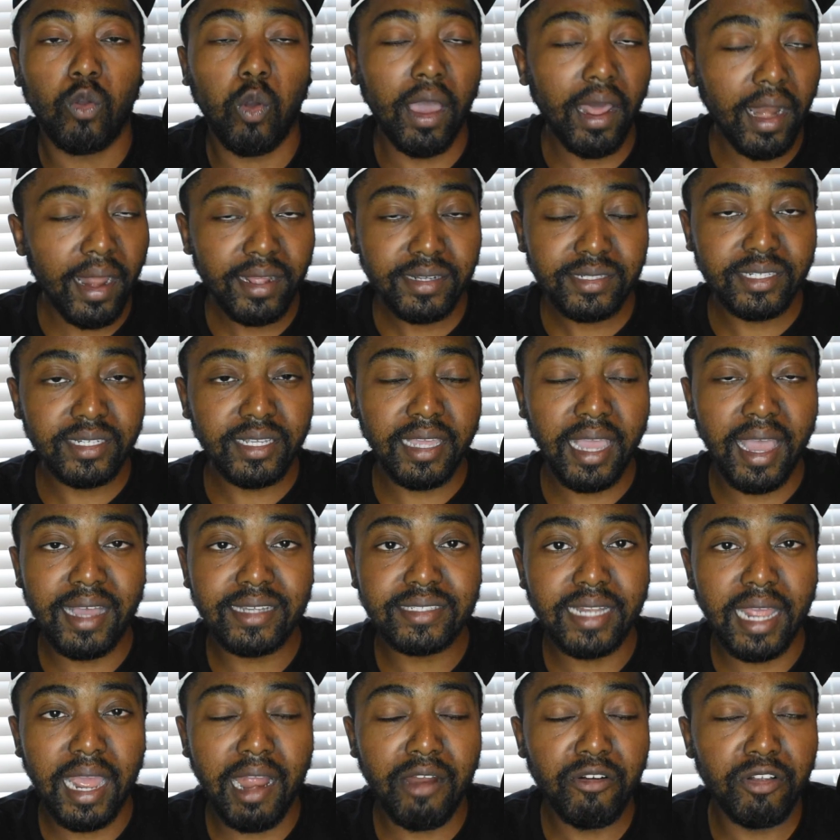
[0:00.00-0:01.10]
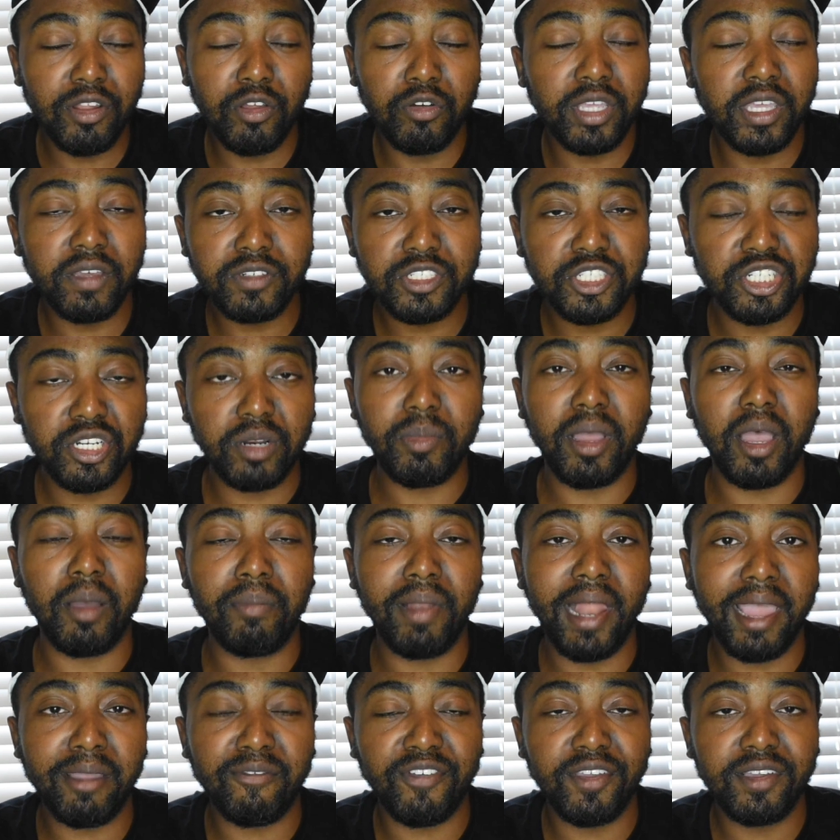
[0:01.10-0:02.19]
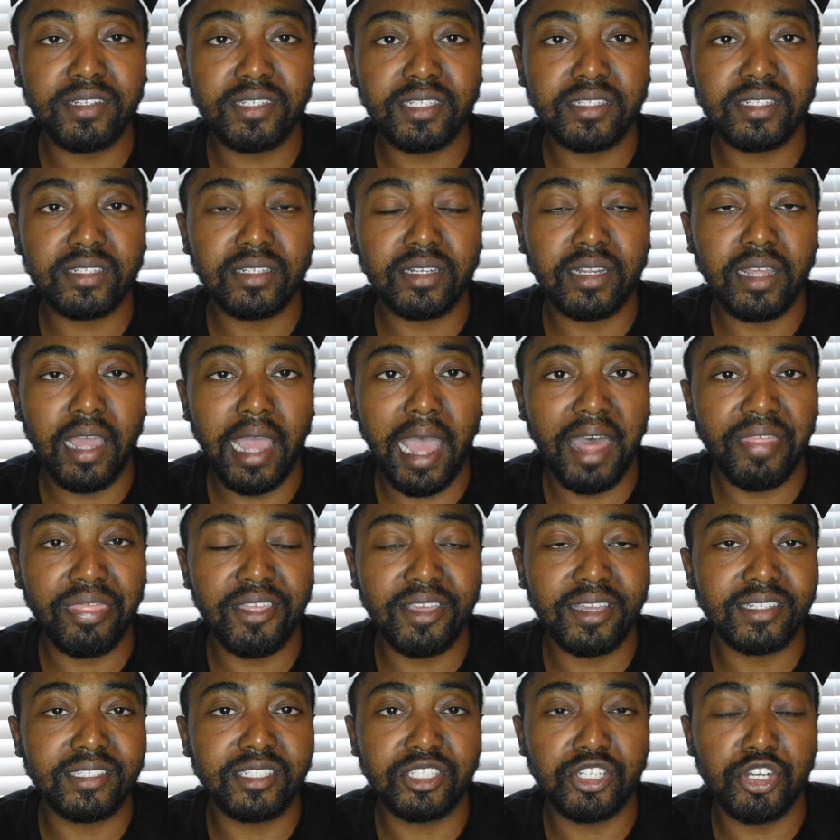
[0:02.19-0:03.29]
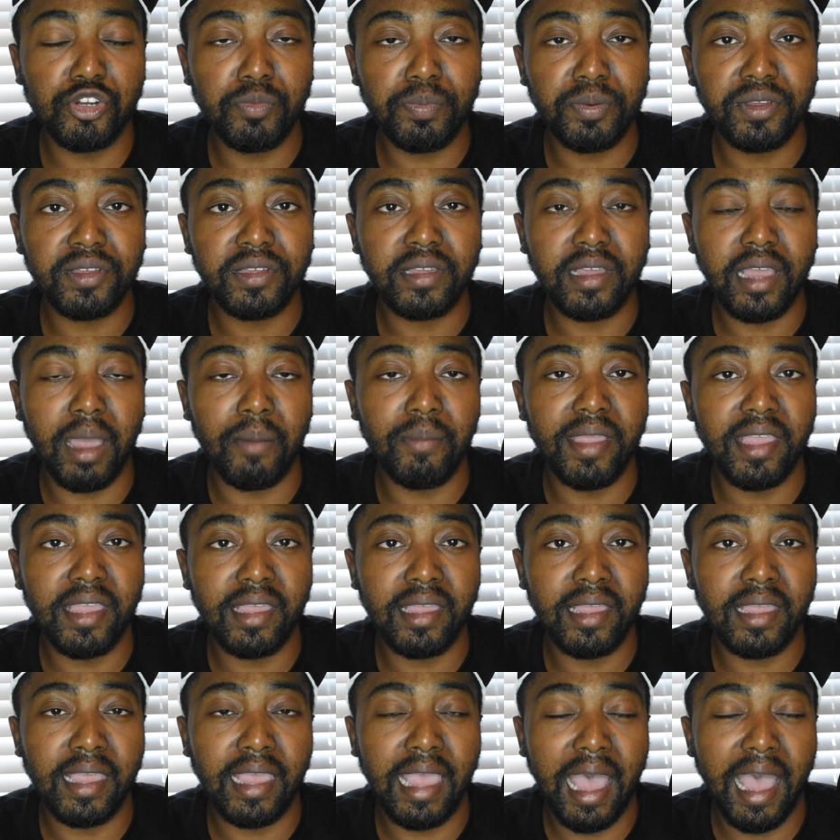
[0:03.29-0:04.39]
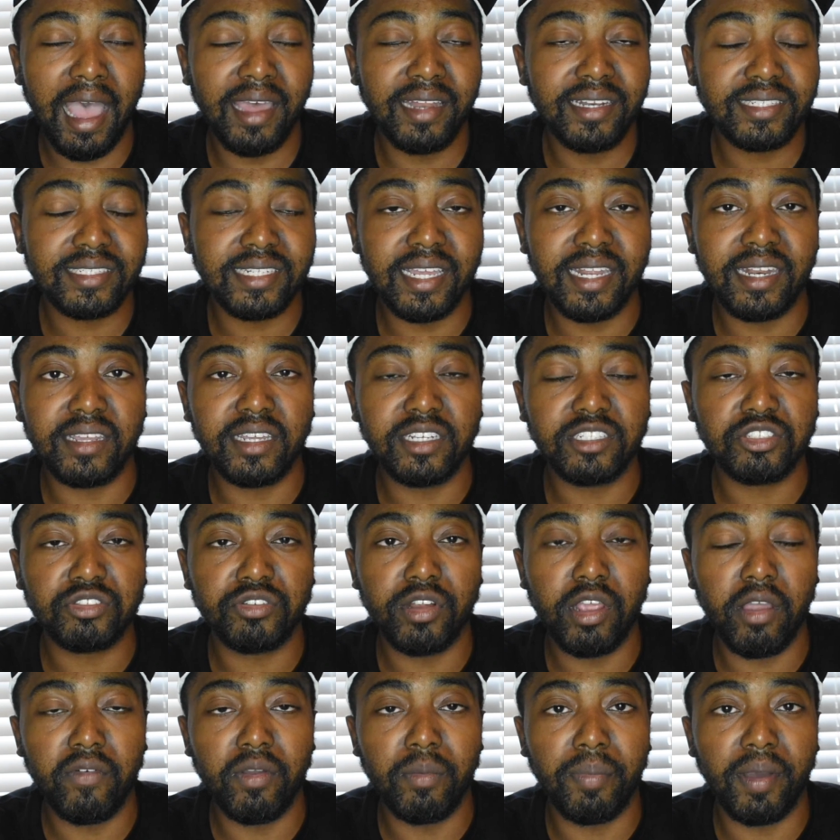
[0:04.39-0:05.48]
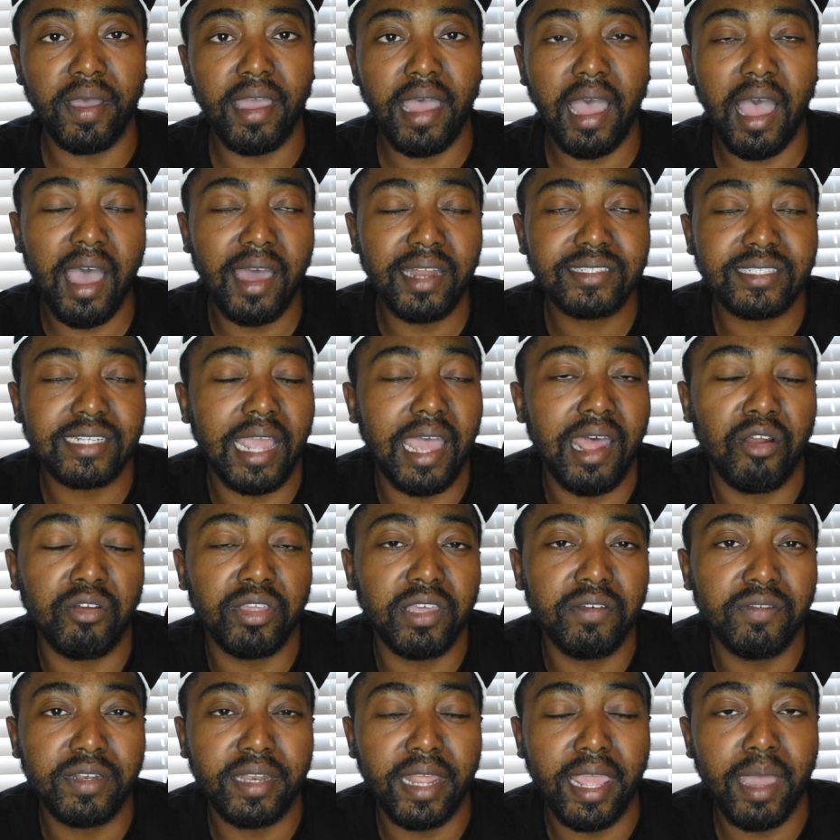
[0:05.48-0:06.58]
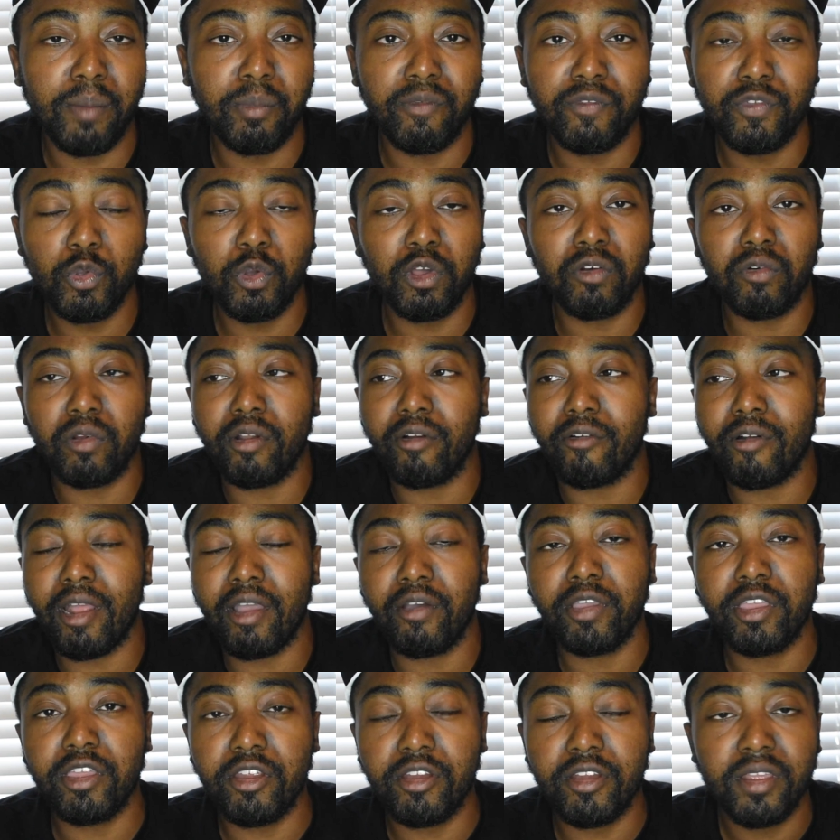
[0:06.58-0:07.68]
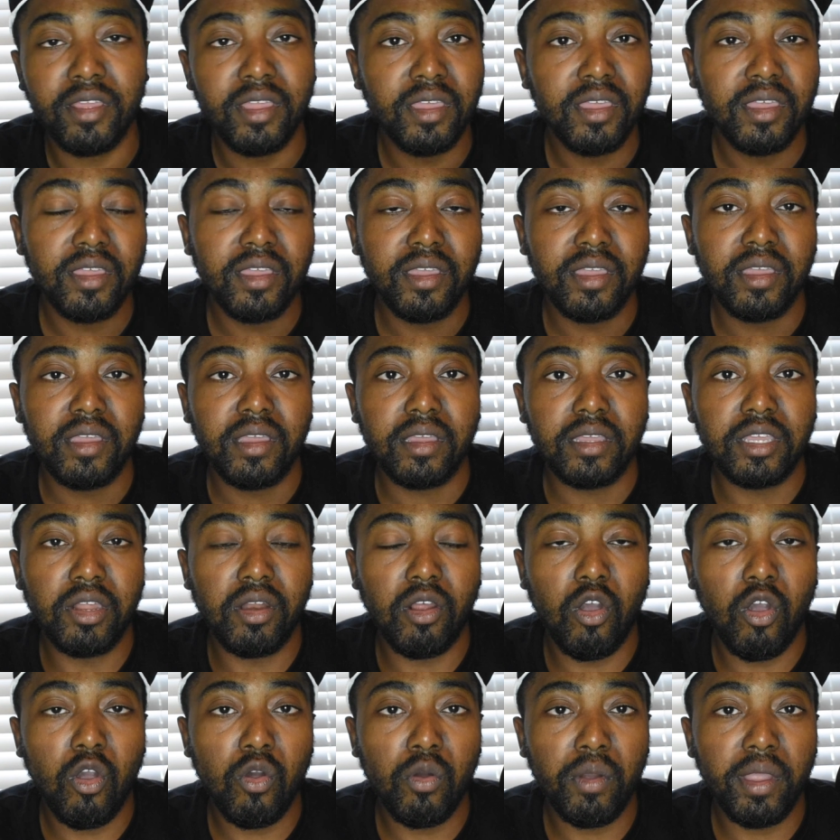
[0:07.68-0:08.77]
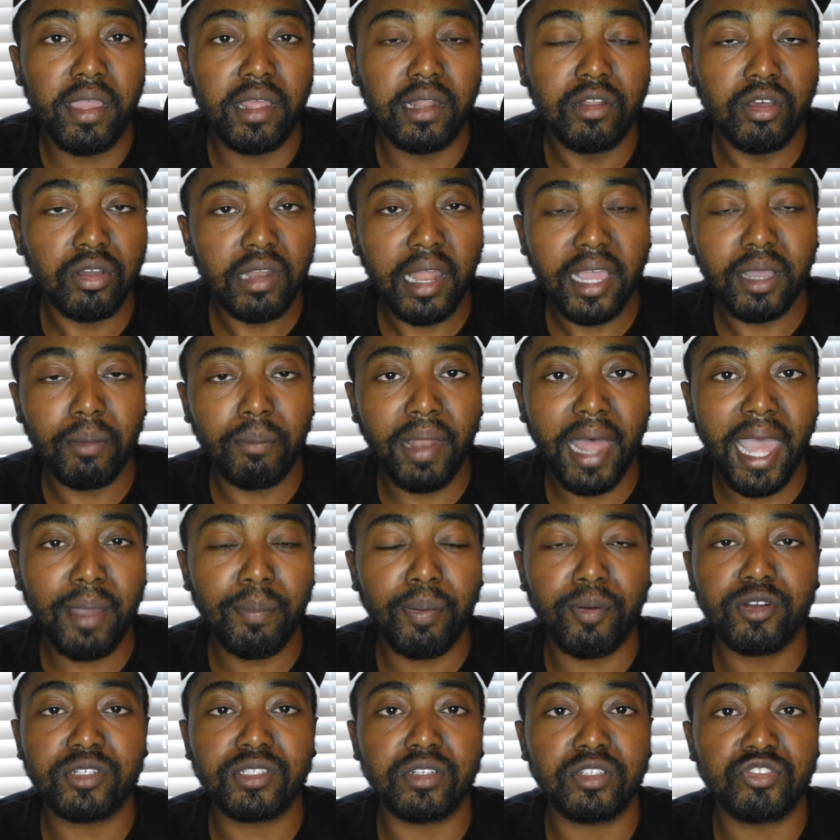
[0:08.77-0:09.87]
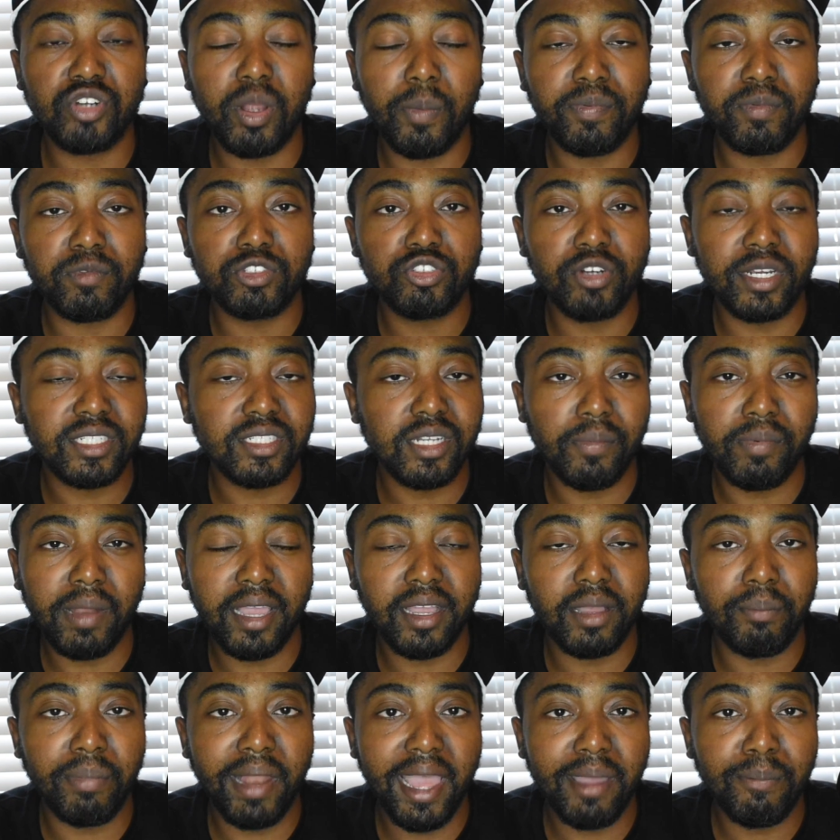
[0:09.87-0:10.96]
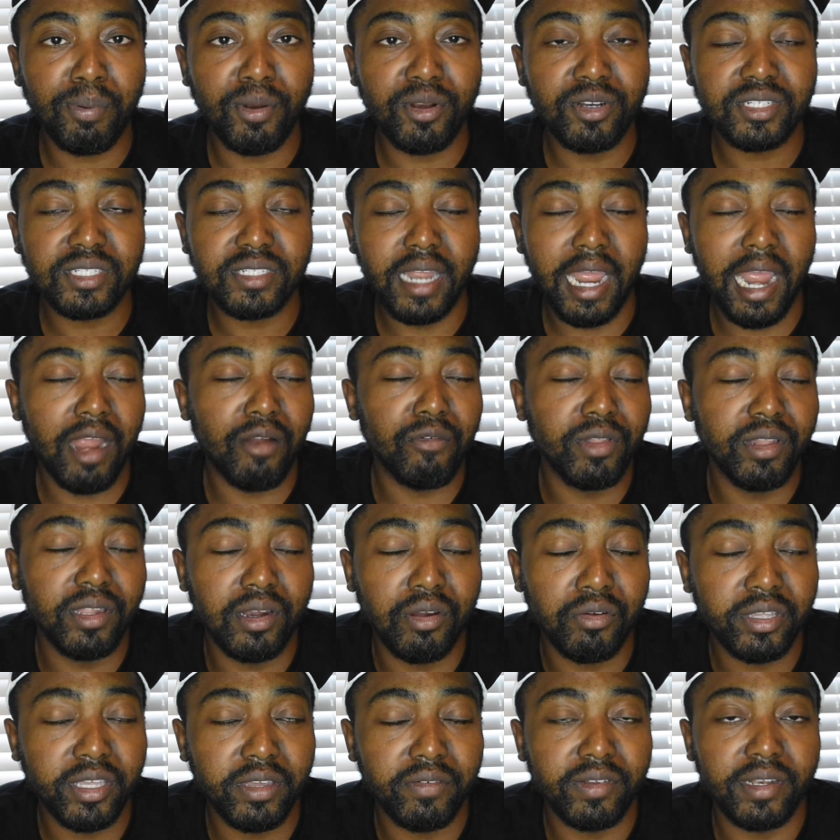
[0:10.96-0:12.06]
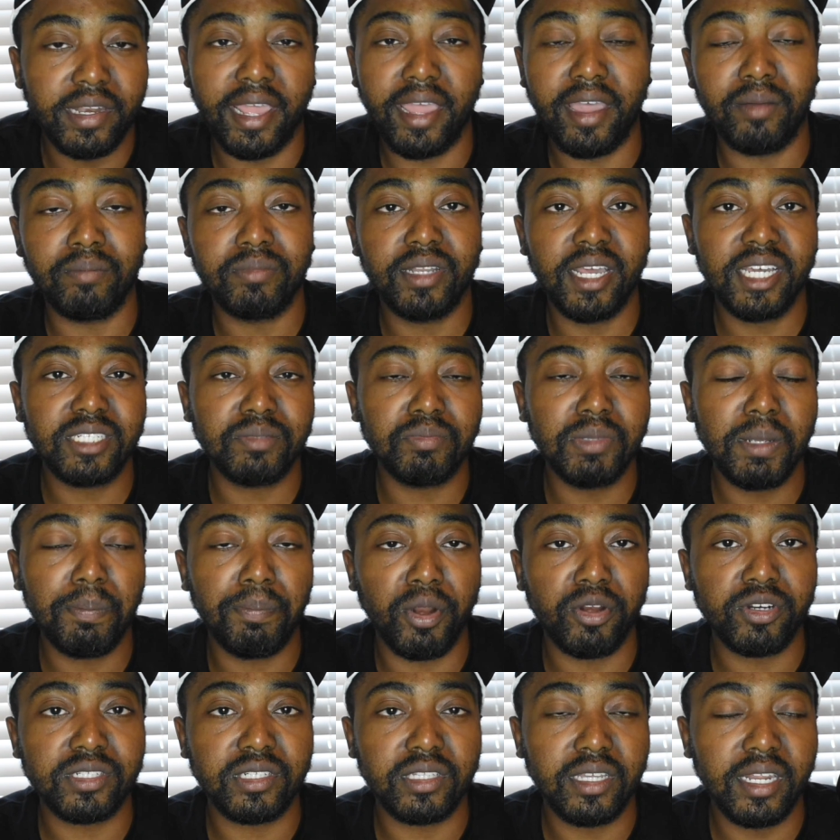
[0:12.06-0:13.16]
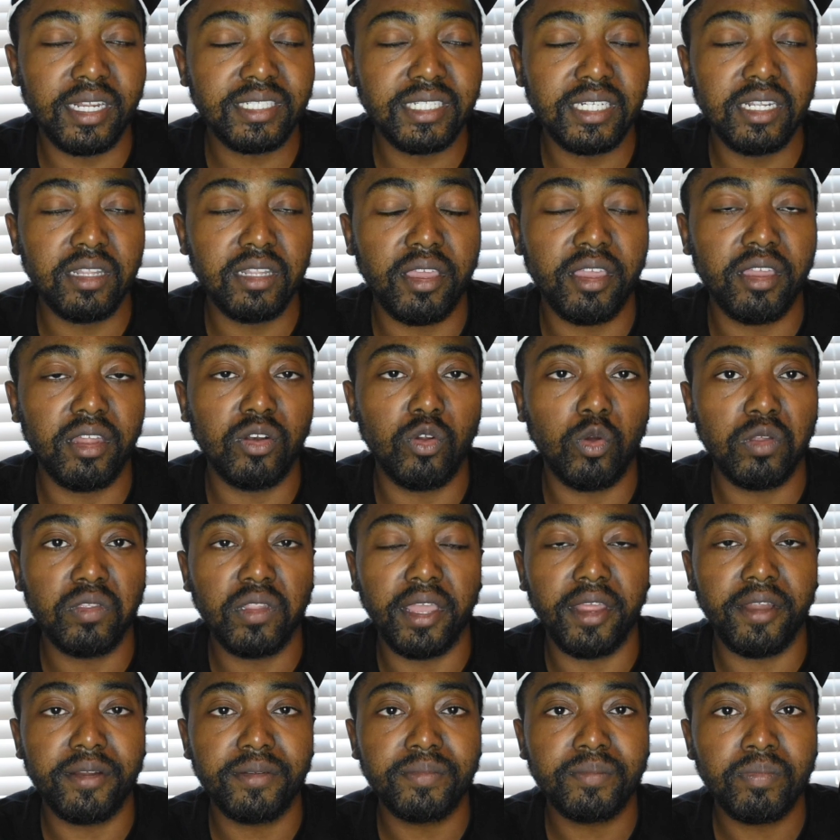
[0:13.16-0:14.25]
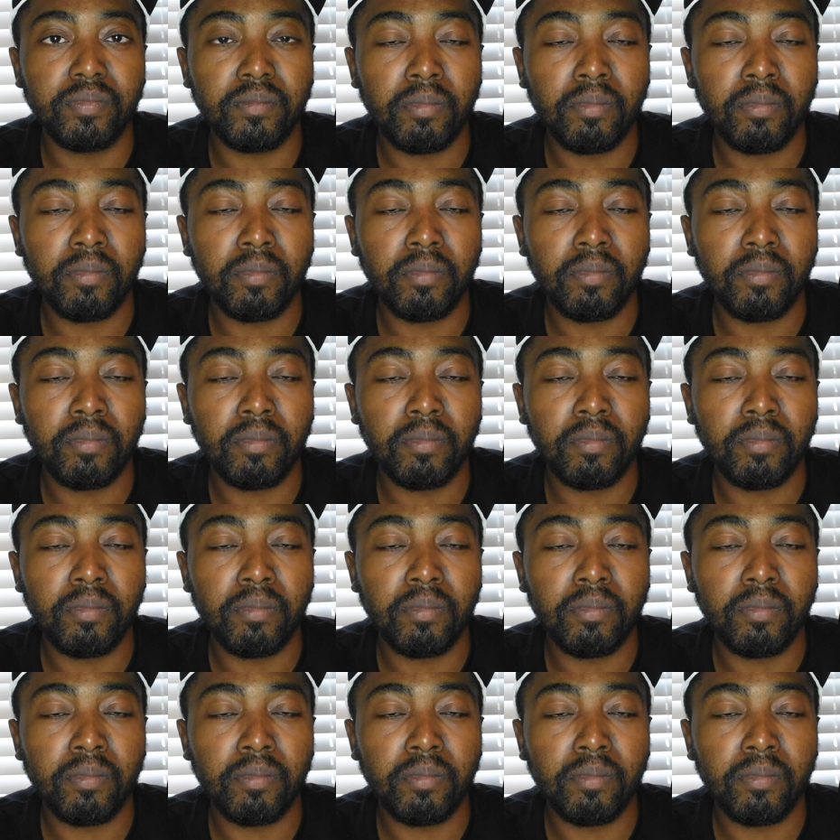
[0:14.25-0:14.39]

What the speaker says: Quite honestly, guys, I really don't give a shit about blackface. I think it's stupid. I mean, I understand the history of it, but honestly, I don't give a damn. If you want to run around here, you know, and look like a black person or dress up like a black person, I really don't give a damn. That's me personally. That's here nor there.